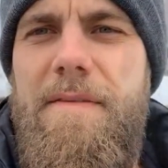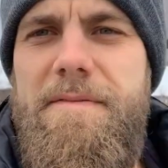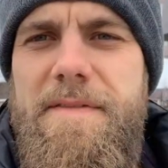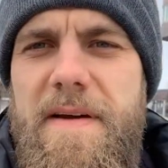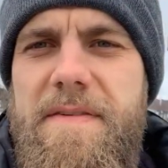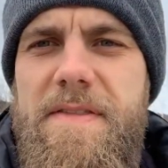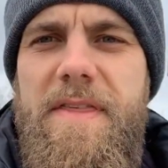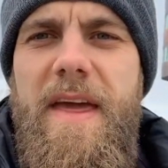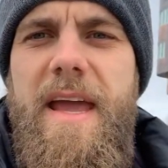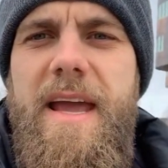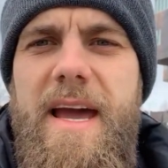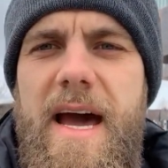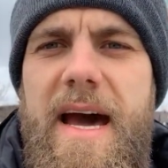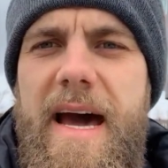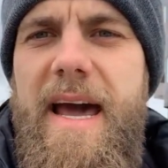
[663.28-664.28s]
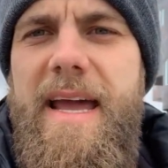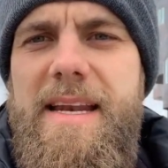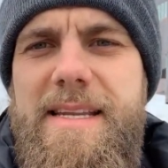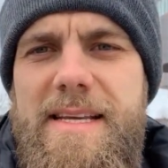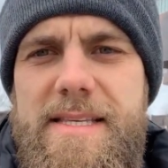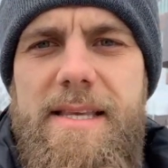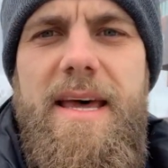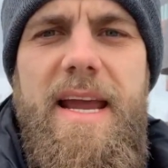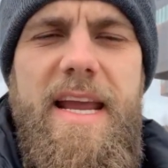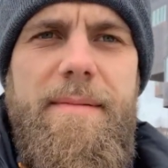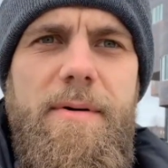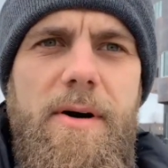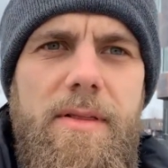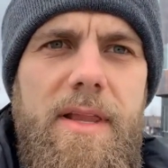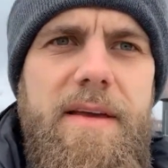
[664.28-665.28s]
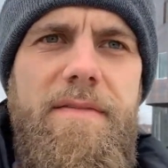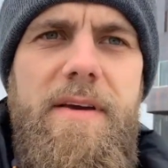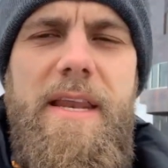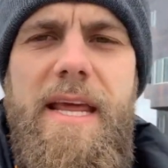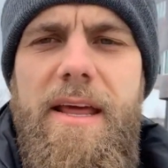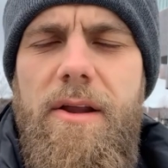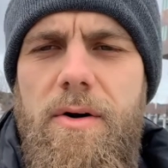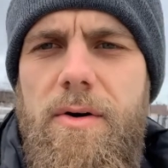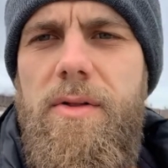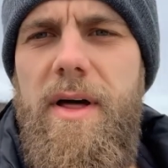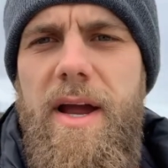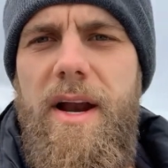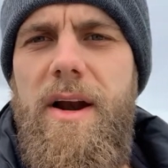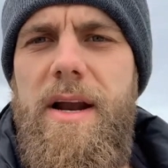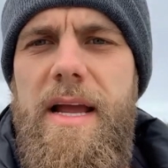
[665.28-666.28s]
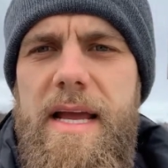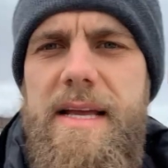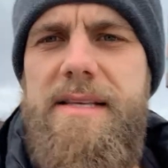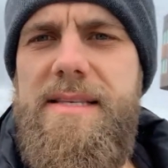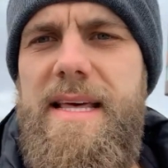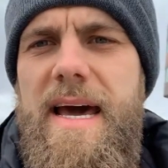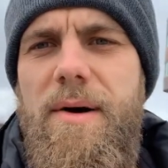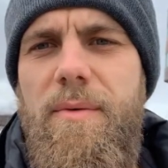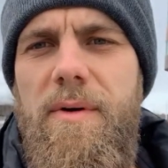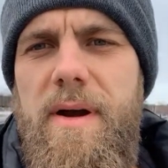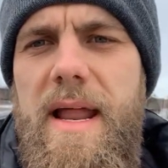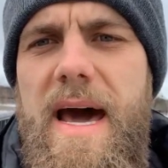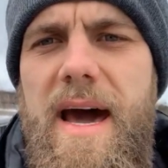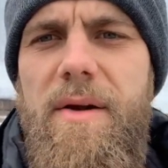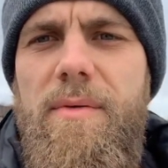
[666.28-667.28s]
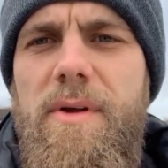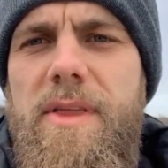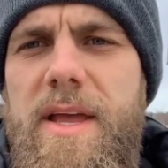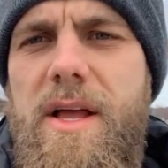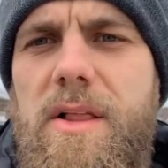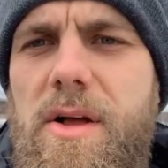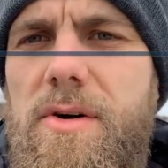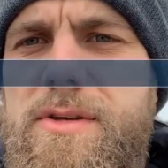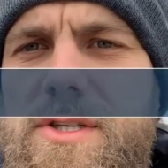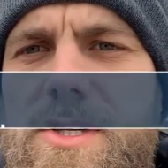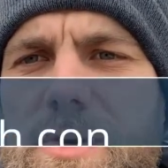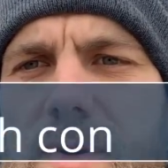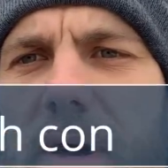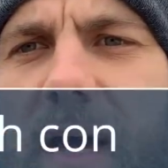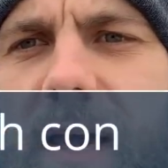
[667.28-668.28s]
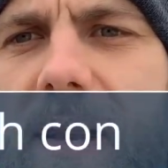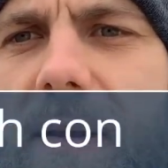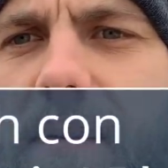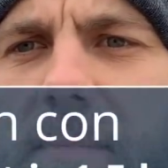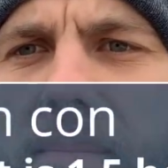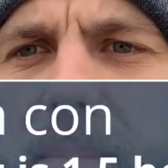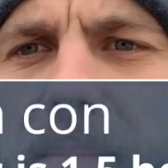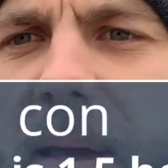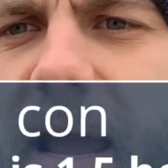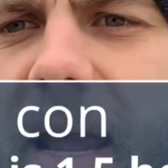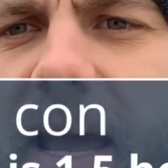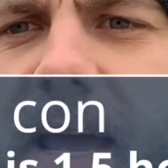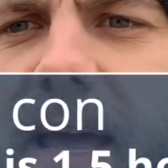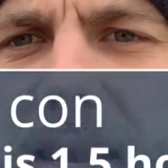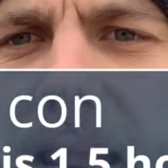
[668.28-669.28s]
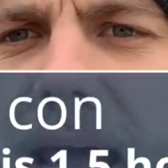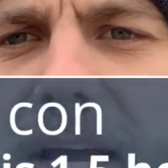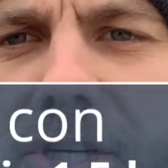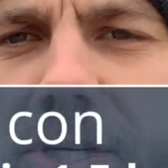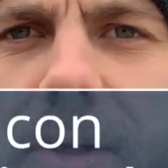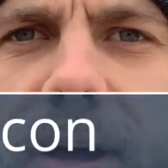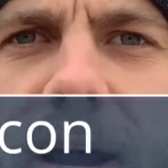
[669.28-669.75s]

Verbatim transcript: Fifth thing I dislike about living in Eau Claire is that we're not really close to a big national